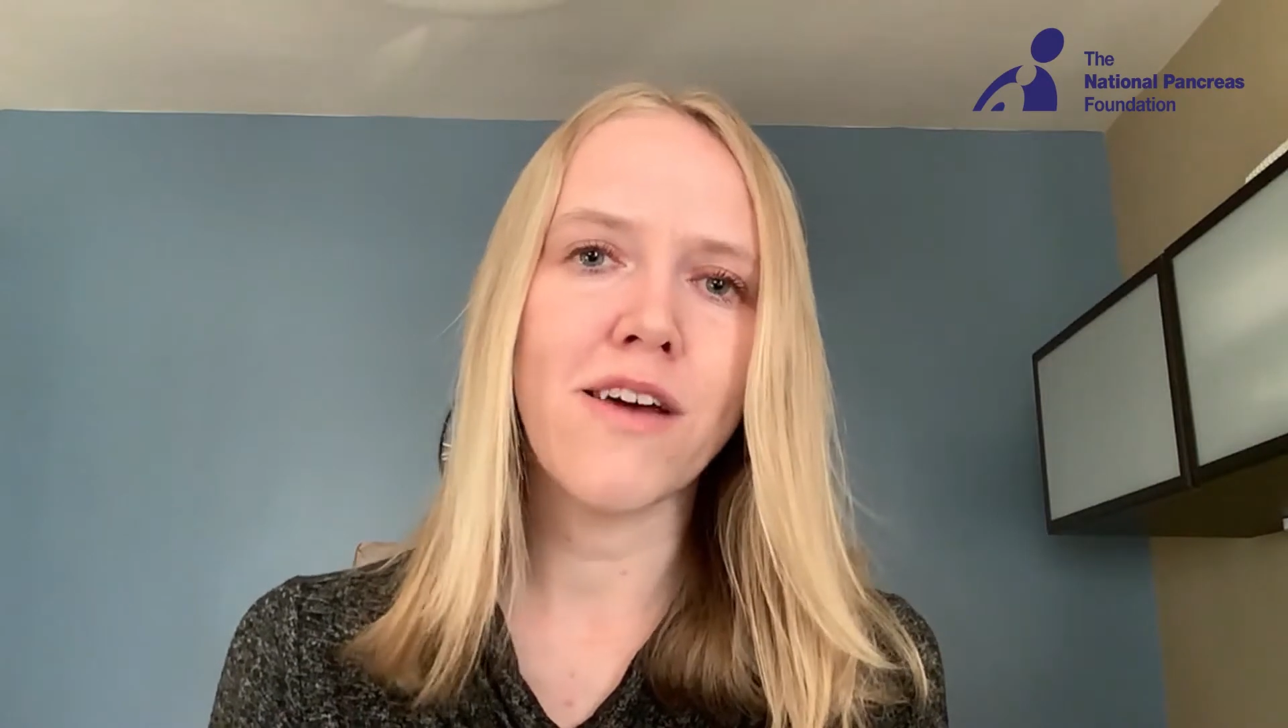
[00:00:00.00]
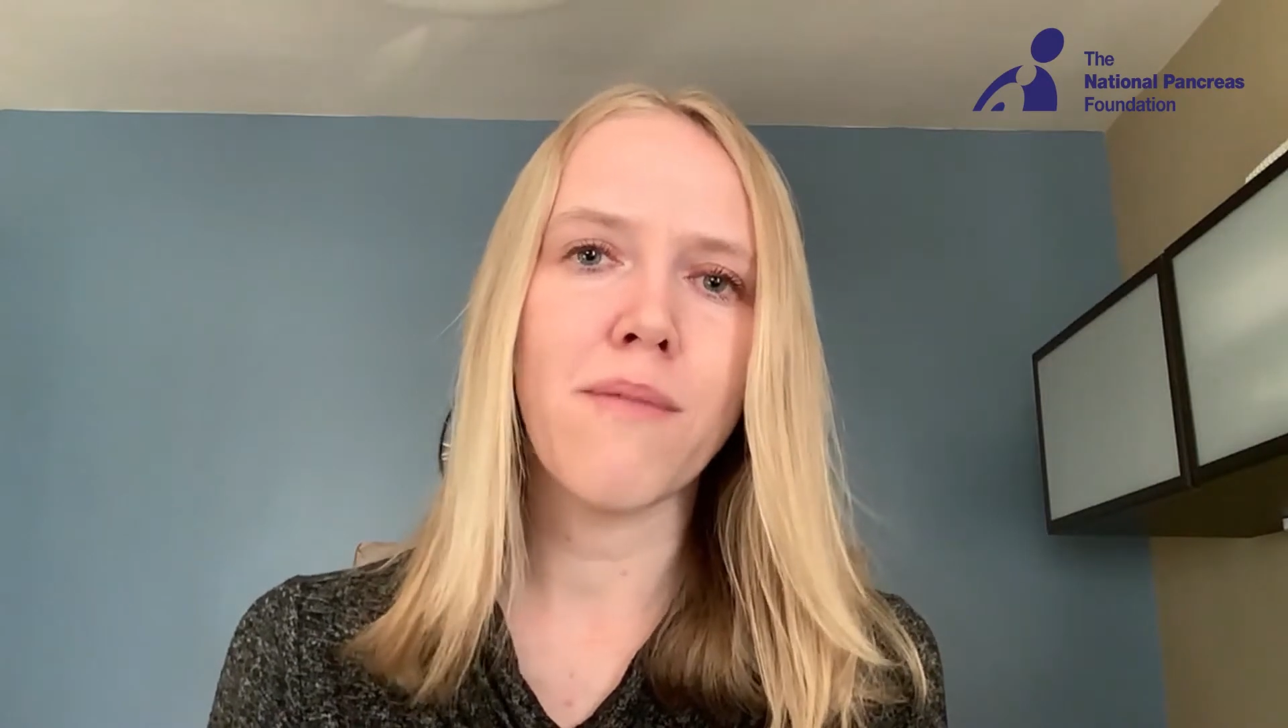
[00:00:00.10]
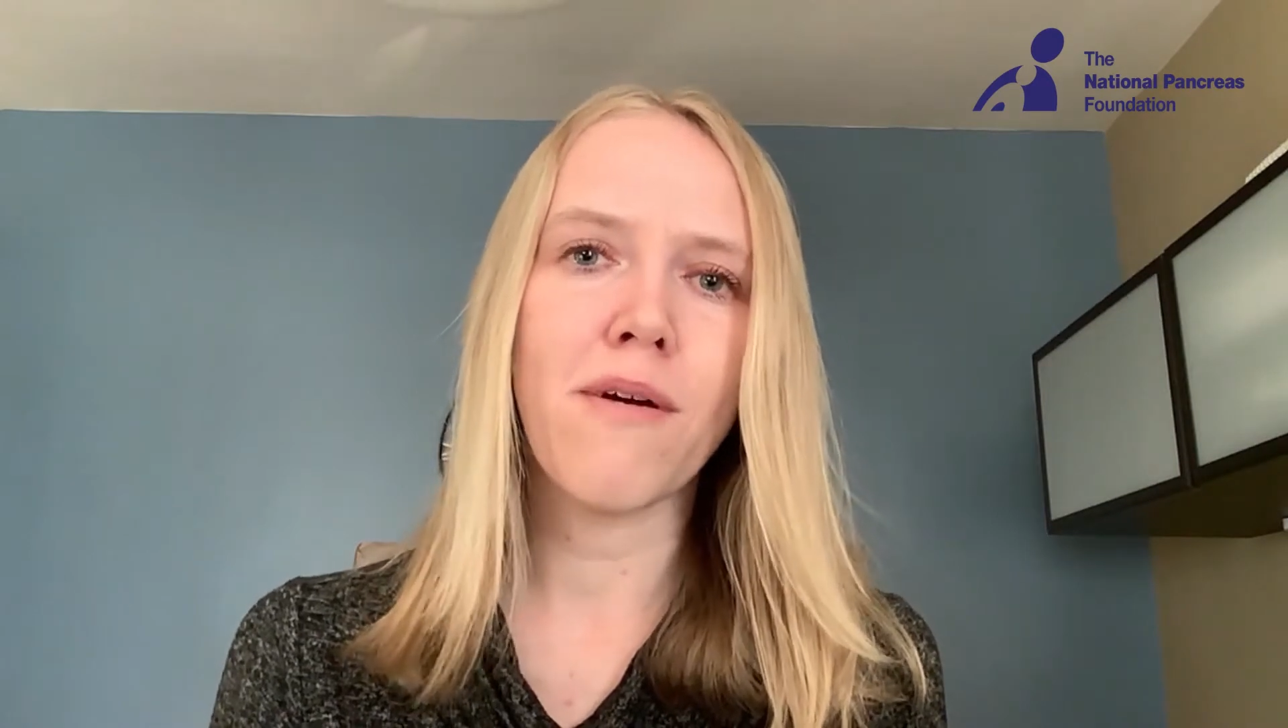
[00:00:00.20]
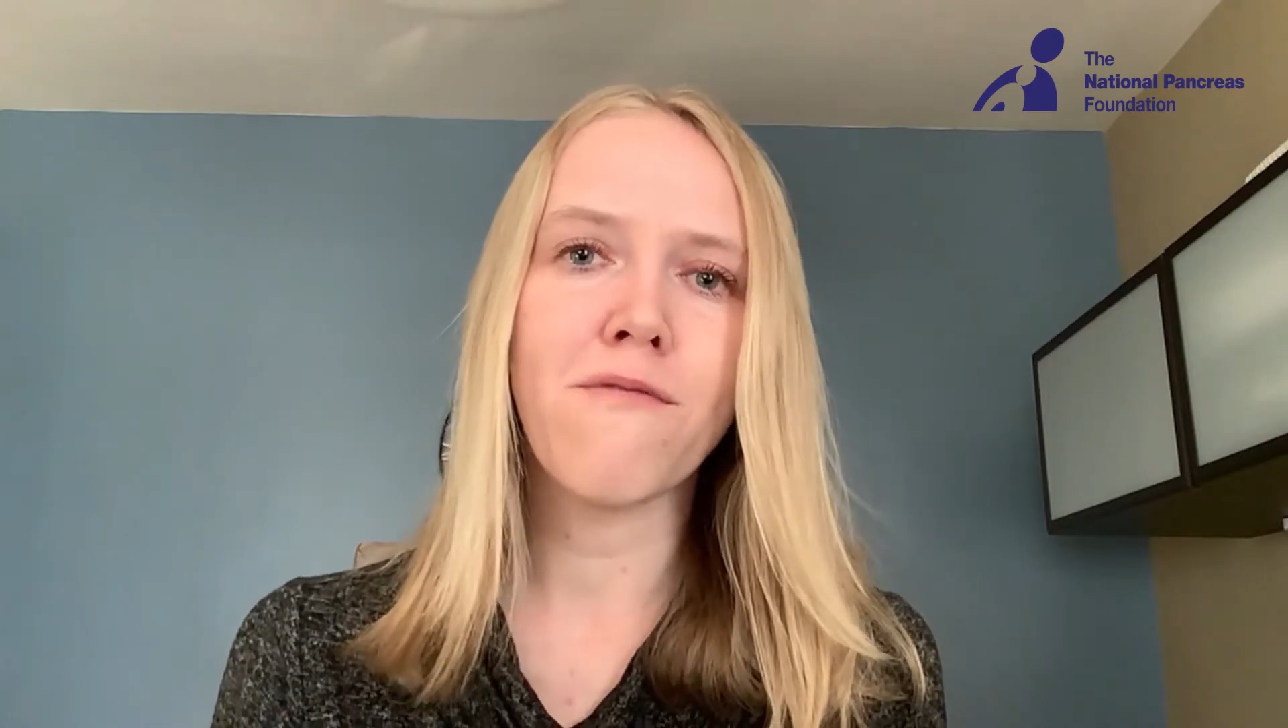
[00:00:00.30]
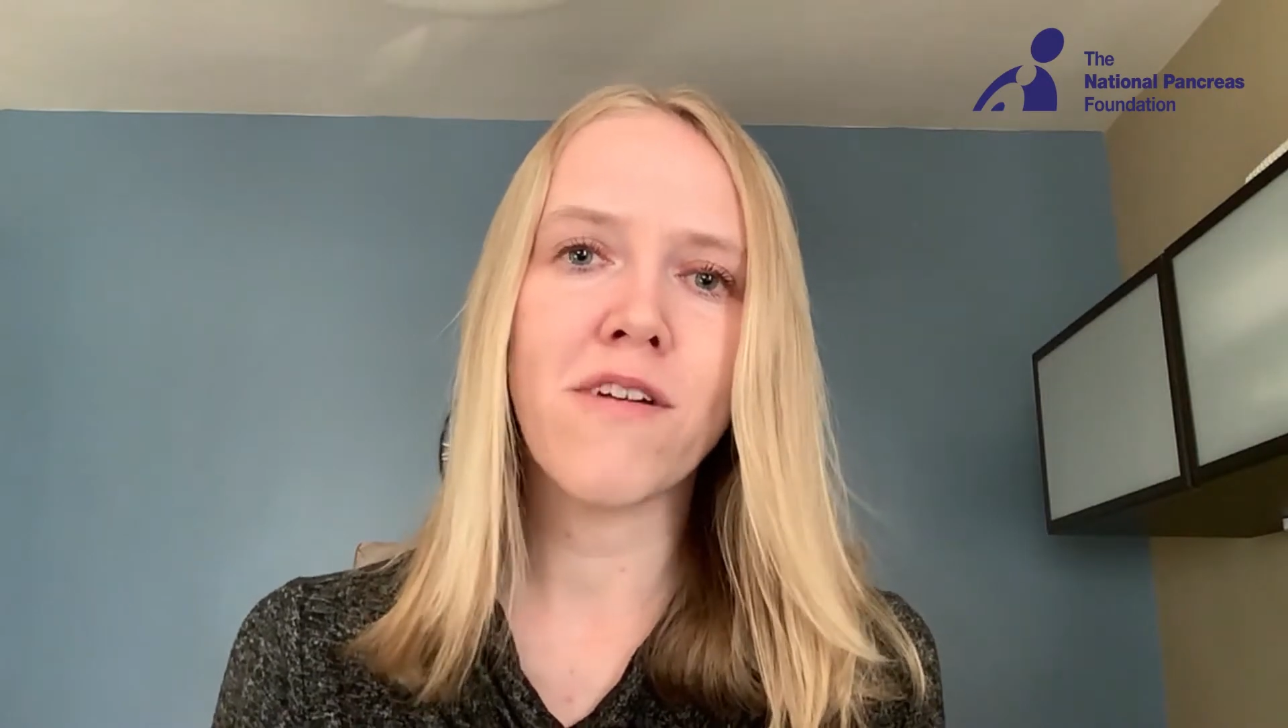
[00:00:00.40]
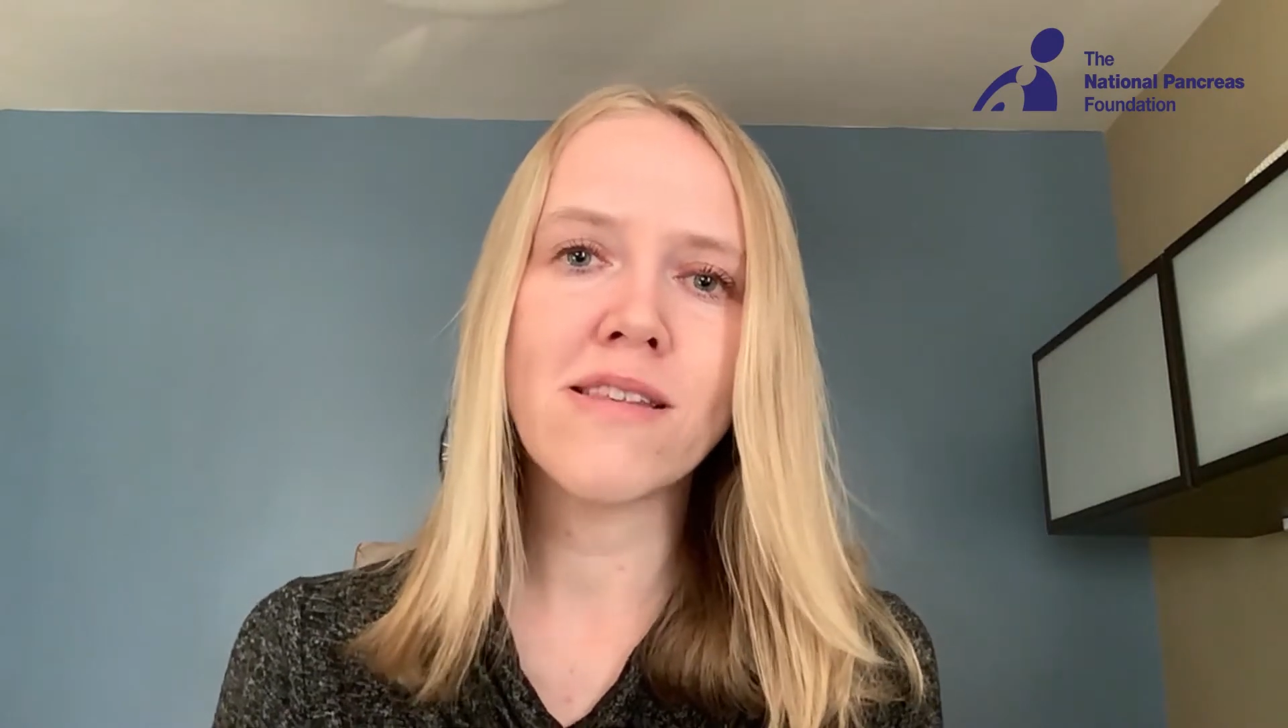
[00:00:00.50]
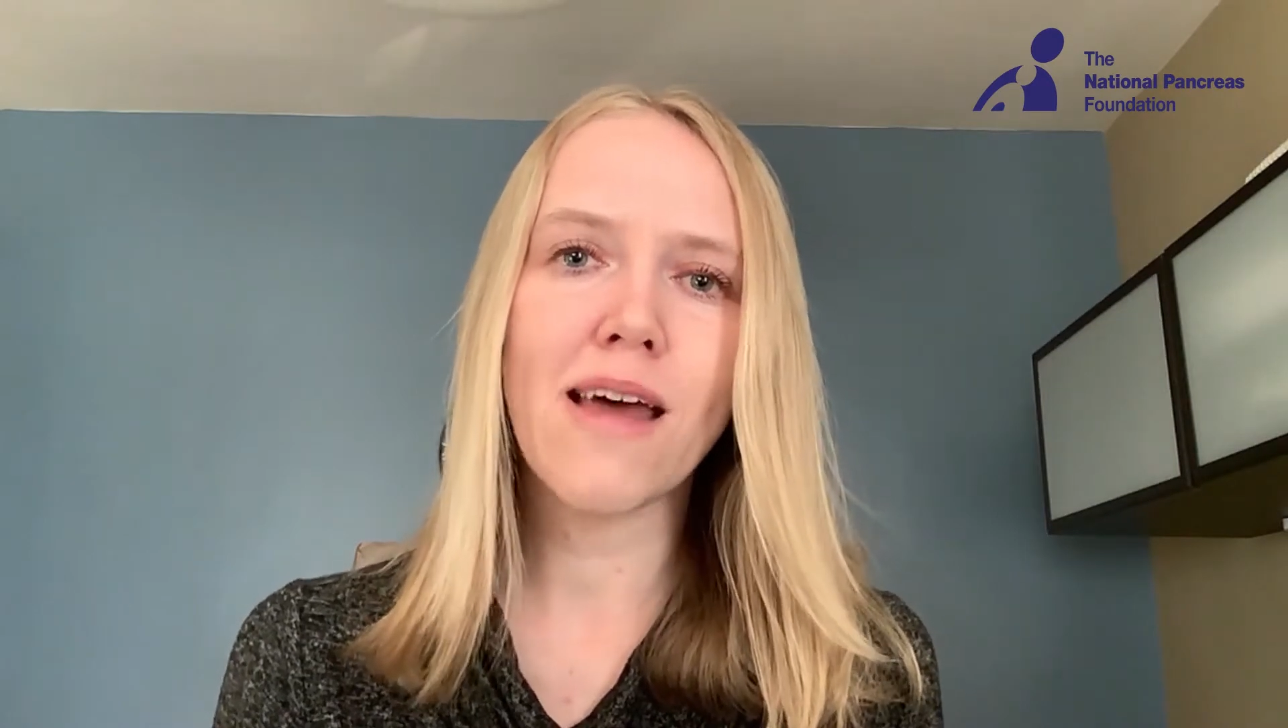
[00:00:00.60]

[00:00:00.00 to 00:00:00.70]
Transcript: I had my first